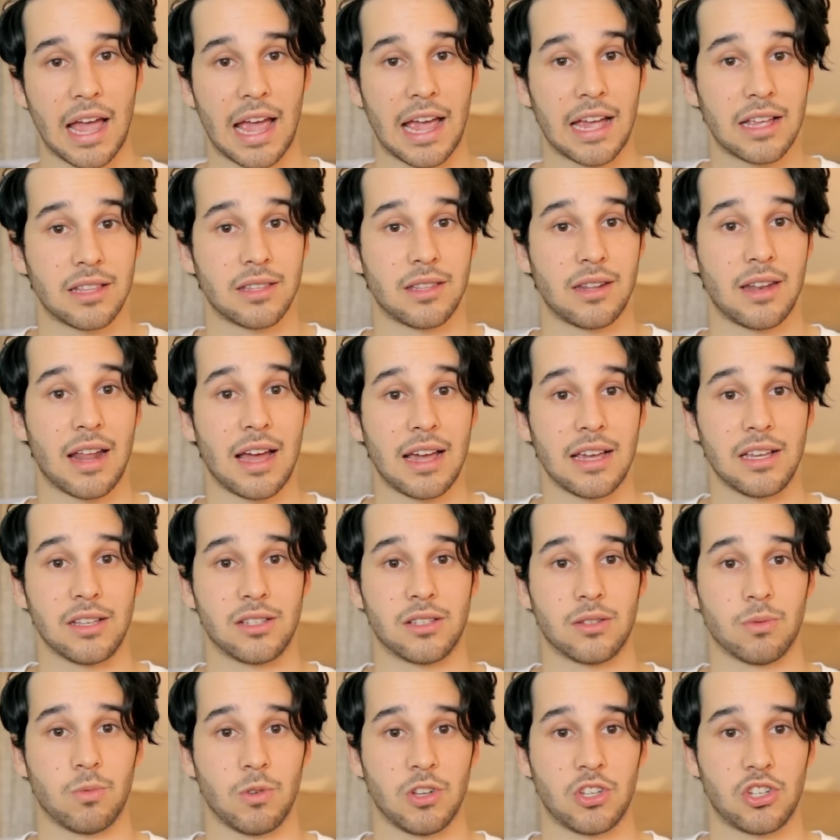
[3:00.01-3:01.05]
and
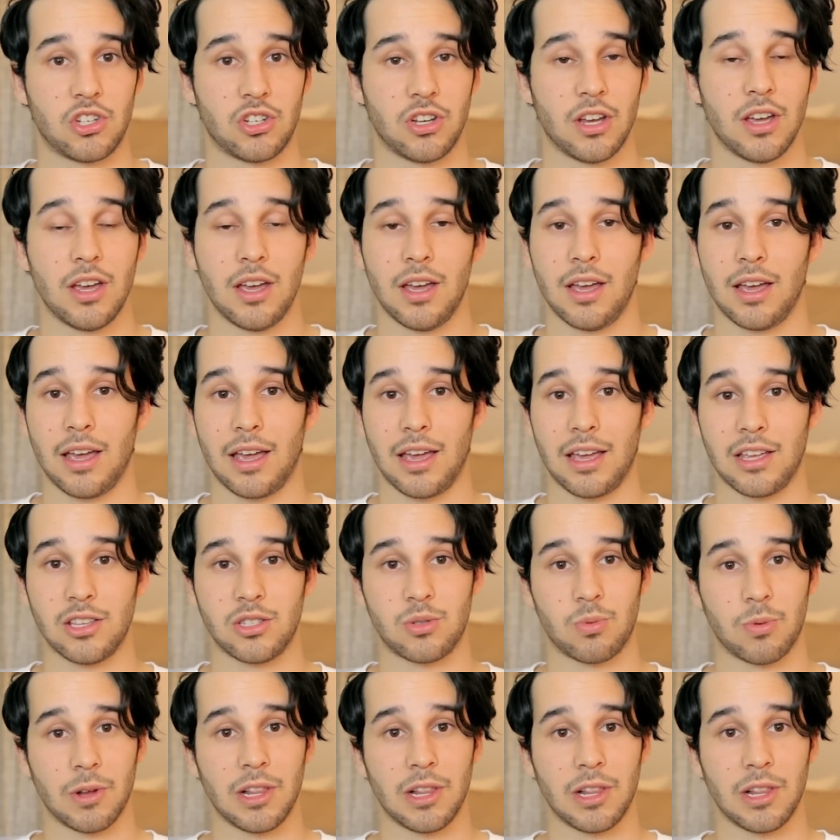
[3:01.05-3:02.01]
nice, which is